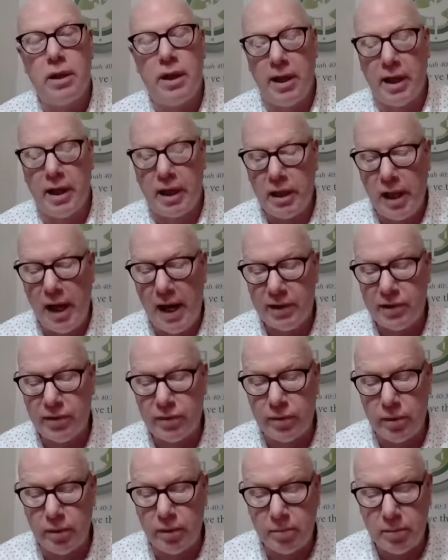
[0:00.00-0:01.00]
in a
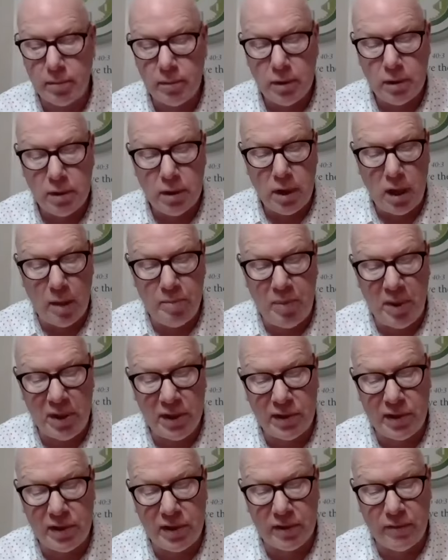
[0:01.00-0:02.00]
classroom, a
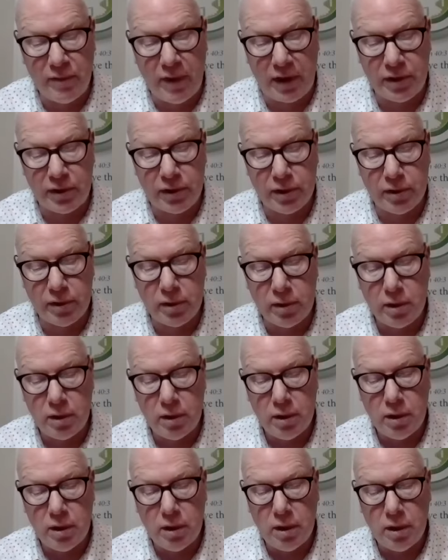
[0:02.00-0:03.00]
business venture,
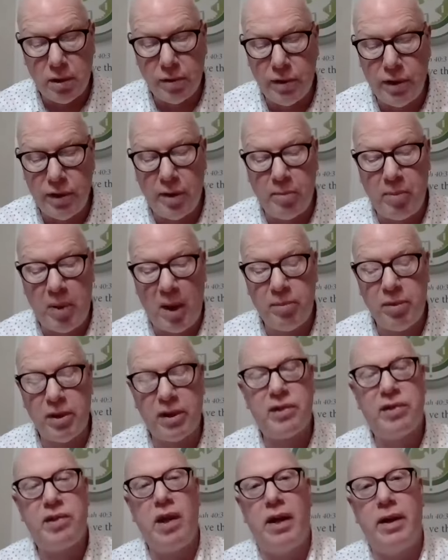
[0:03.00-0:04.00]
or in a
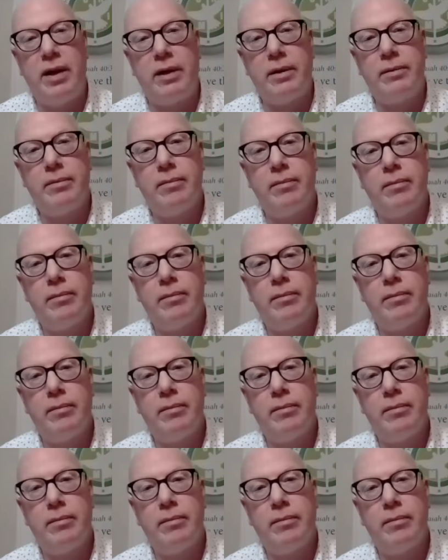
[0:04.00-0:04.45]
public setting.